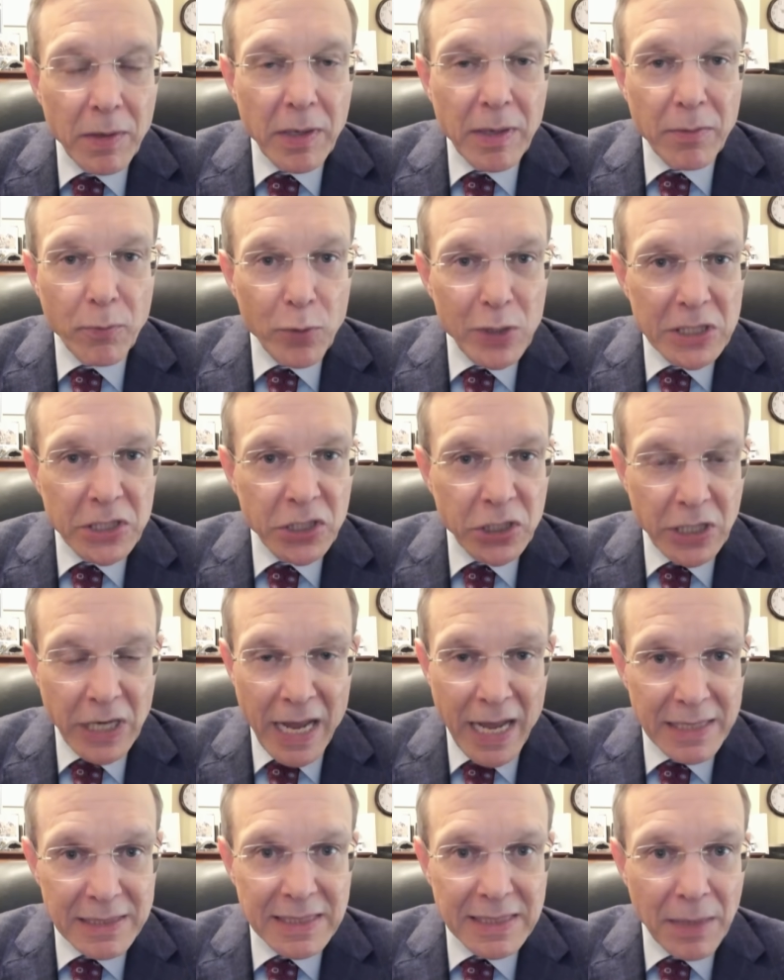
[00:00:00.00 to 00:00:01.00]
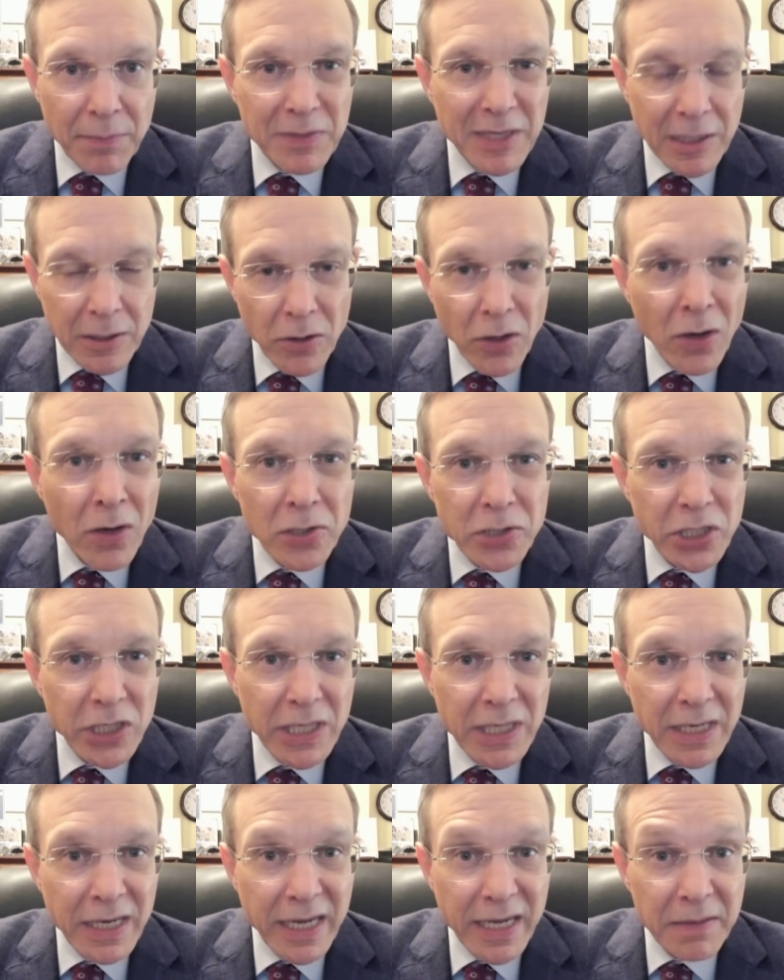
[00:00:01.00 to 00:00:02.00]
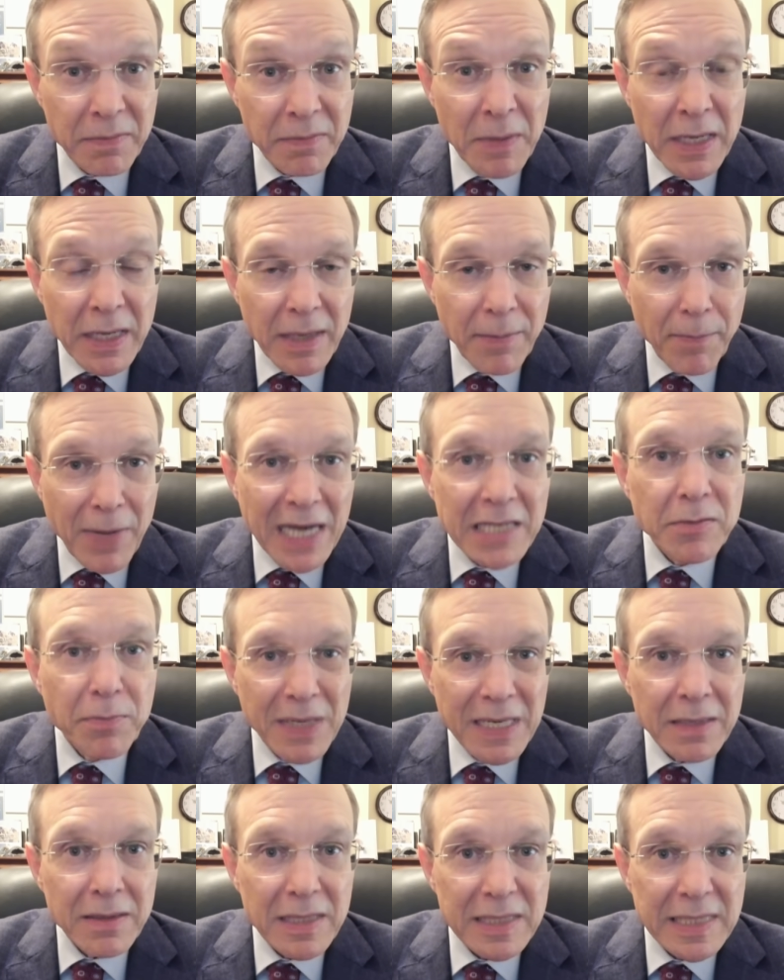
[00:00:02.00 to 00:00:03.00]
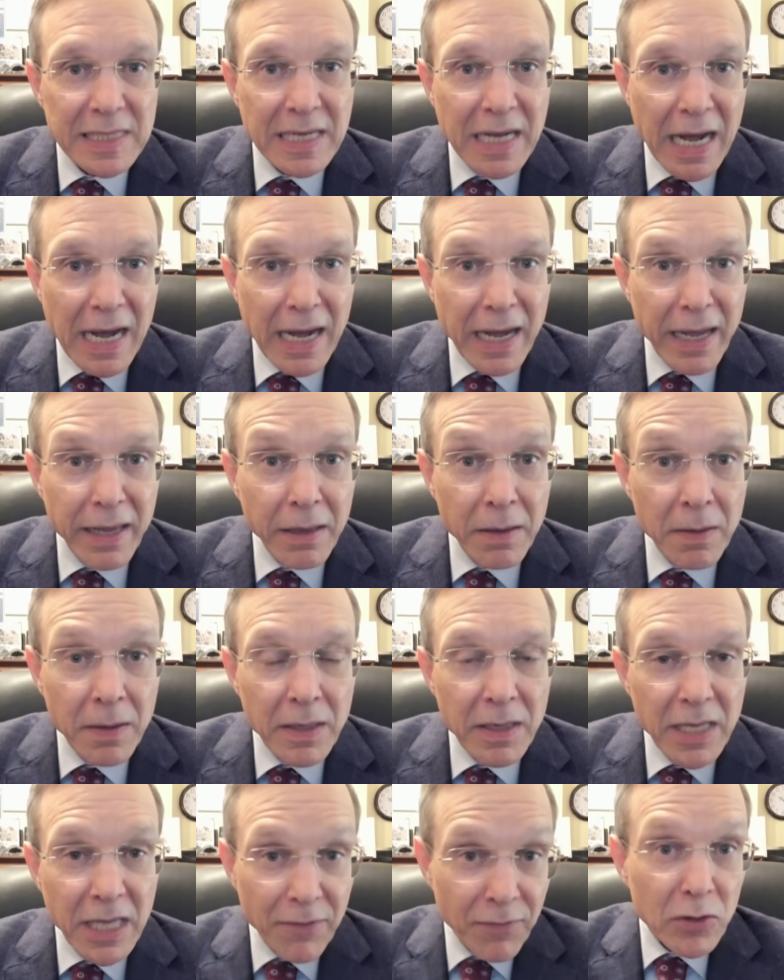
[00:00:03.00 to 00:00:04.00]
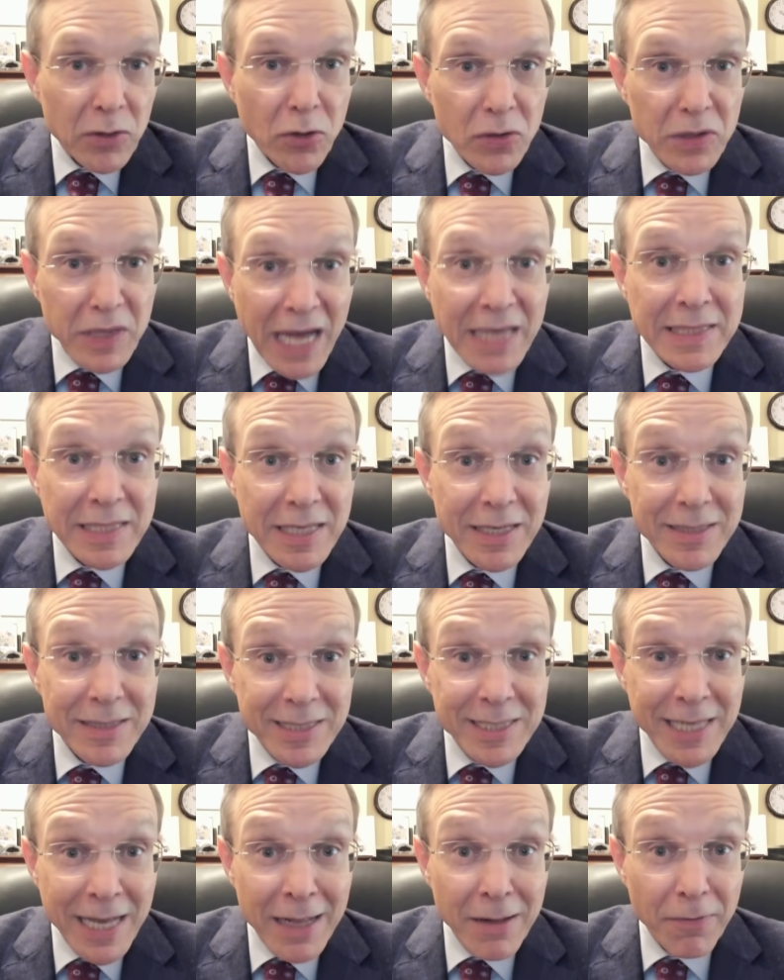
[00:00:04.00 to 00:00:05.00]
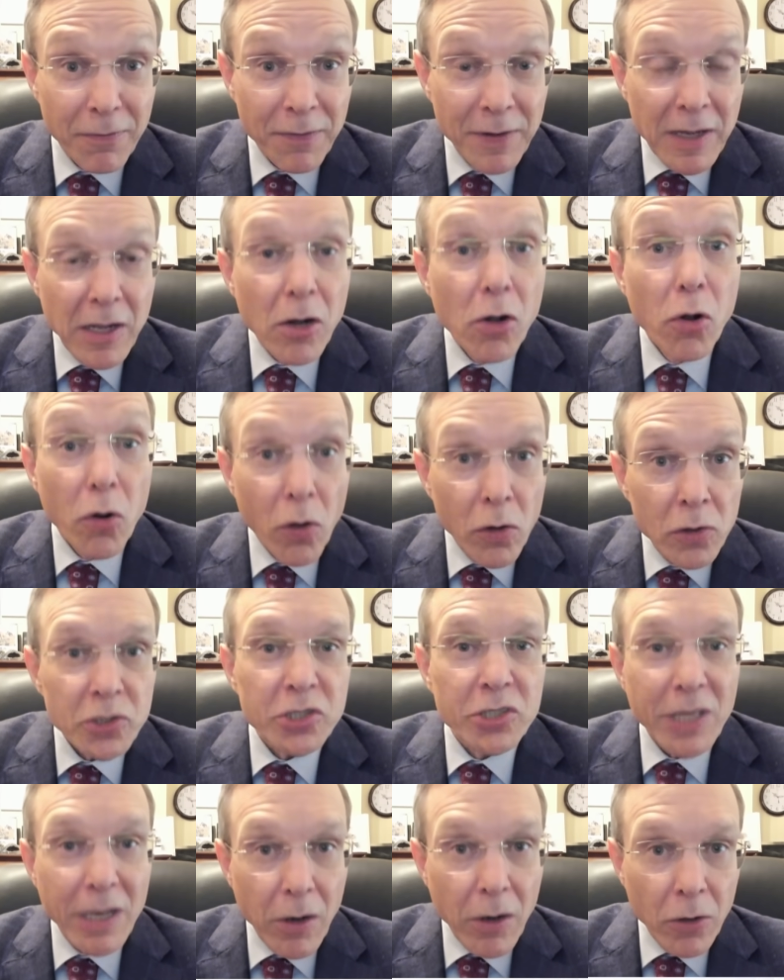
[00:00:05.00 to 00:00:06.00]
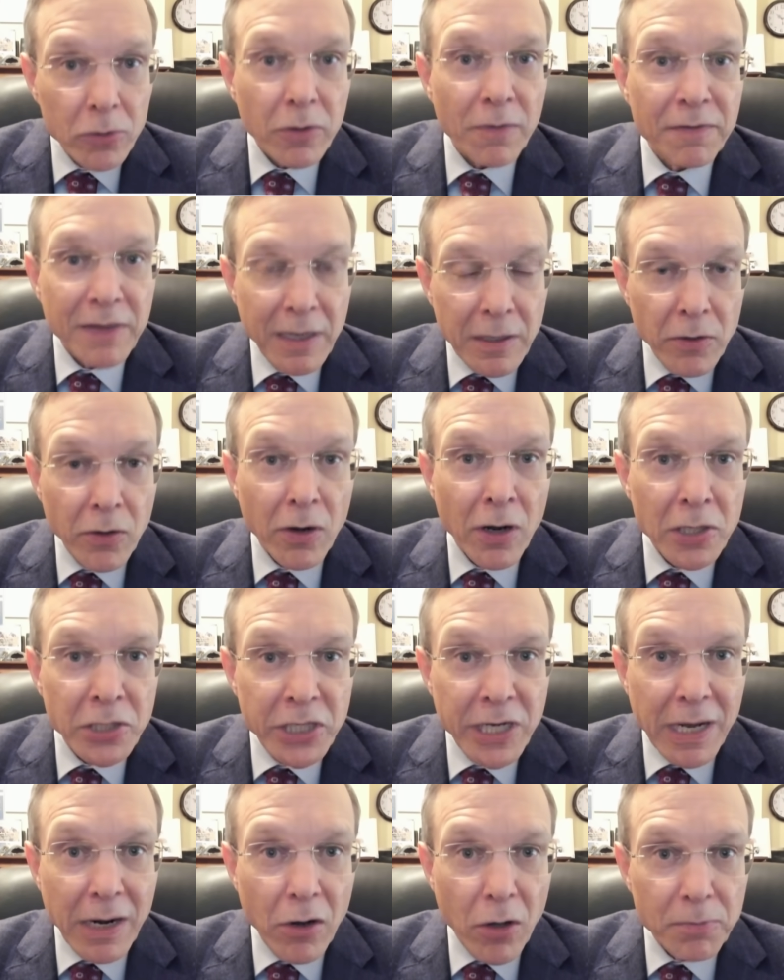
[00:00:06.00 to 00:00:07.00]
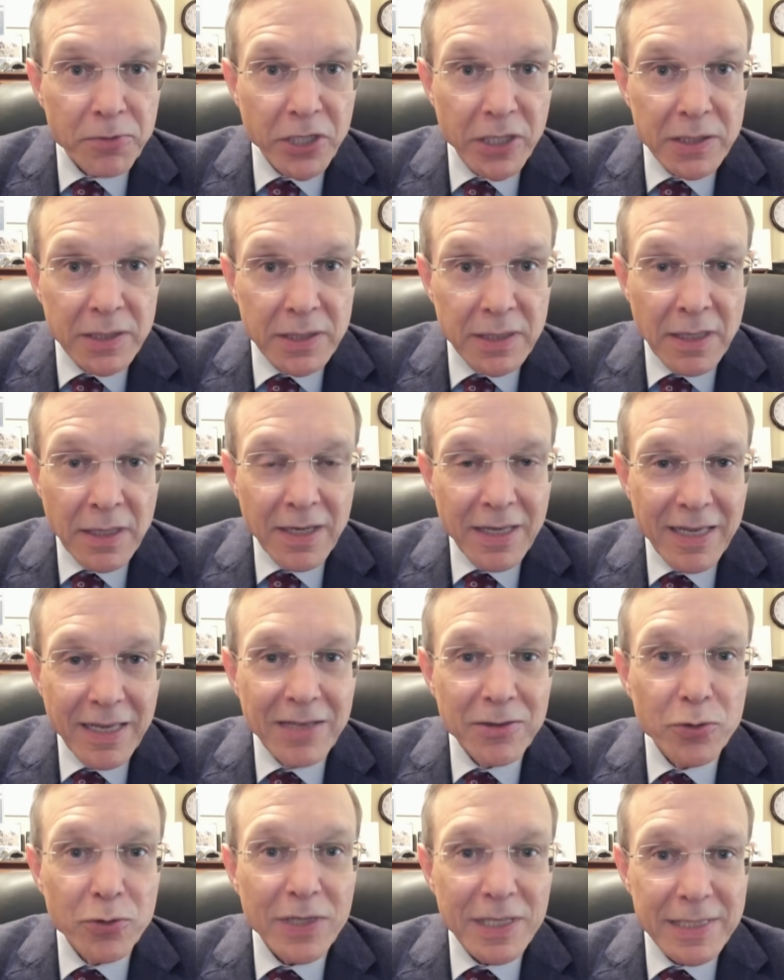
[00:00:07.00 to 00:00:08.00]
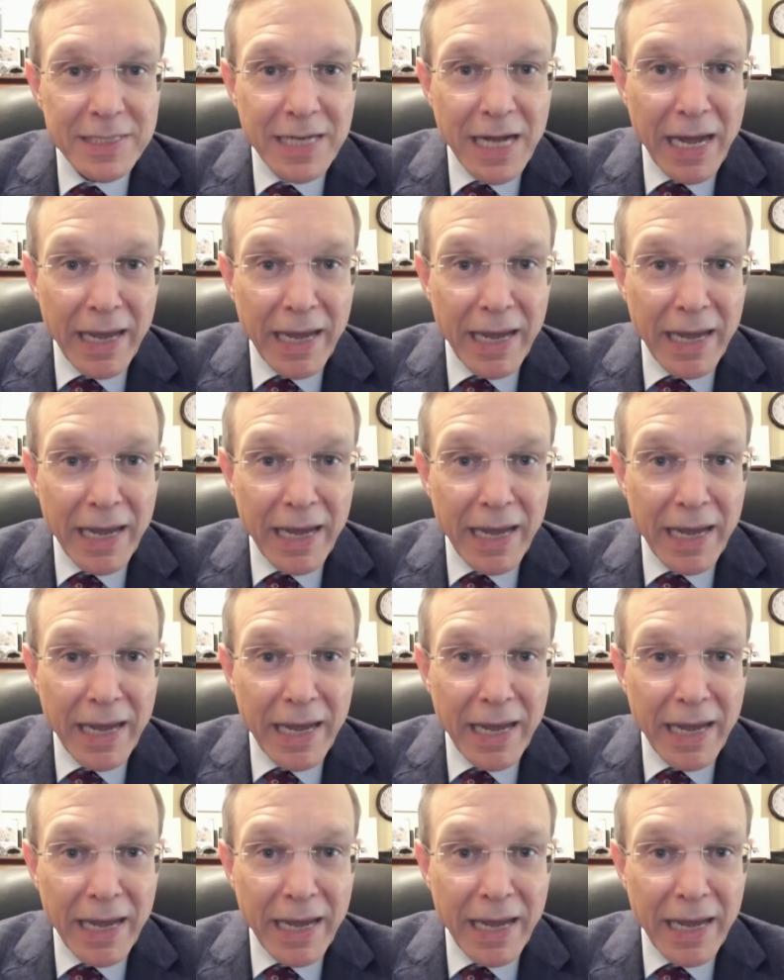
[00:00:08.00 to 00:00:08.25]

which has some technology in it might be in the sky, even though NASA itself launched a lot of technological objects into the sky.